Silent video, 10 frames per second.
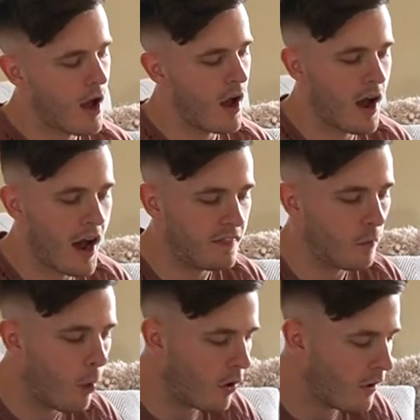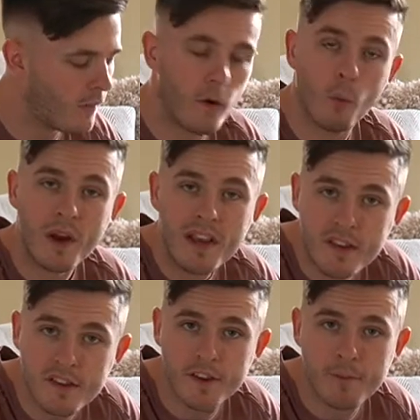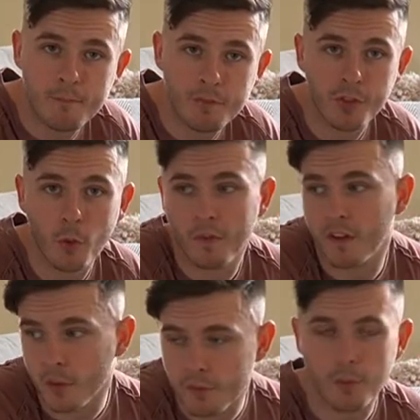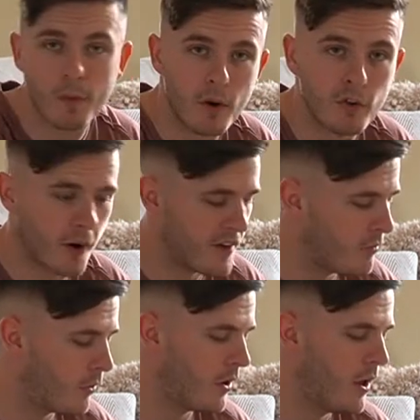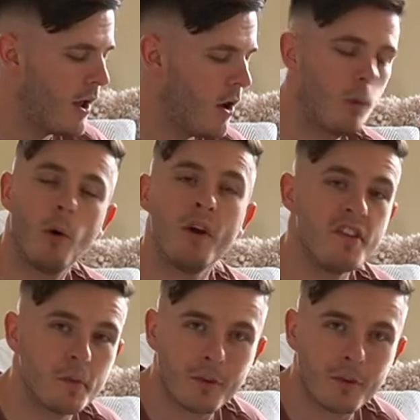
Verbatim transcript: And the one that wins, the one that comes up with the most creative one, will win some